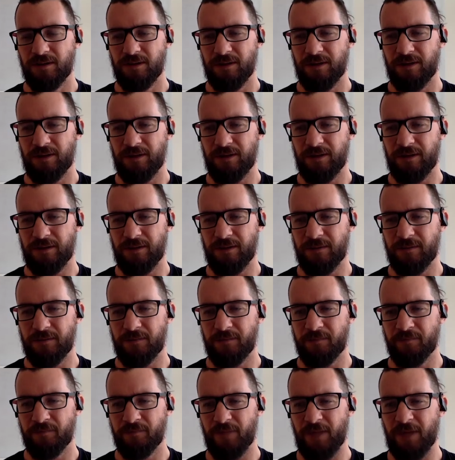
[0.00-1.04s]

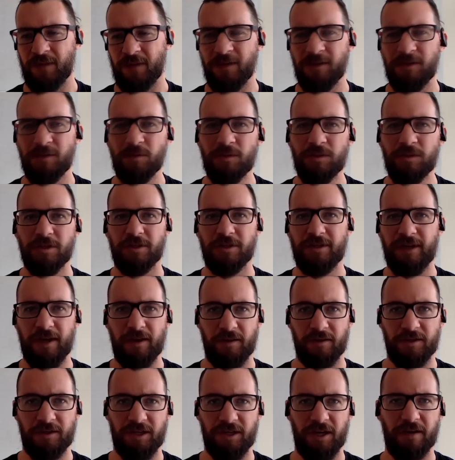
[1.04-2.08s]
um, and this was just out of
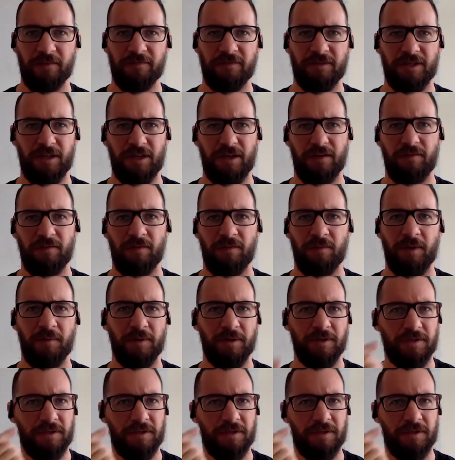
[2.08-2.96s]
the GFC, remember?